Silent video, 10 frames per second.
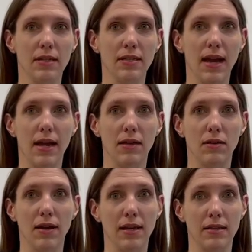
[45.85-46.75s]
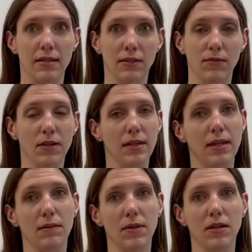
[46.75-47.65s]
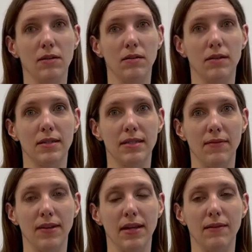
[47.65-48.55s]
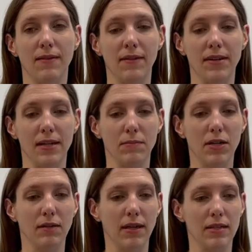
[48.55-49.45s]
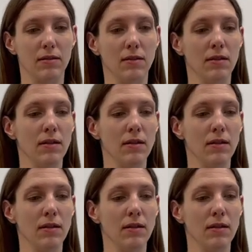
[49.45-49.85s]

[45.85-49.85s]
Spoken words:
It's either a 640 nanometer or a 785 nanometer laser.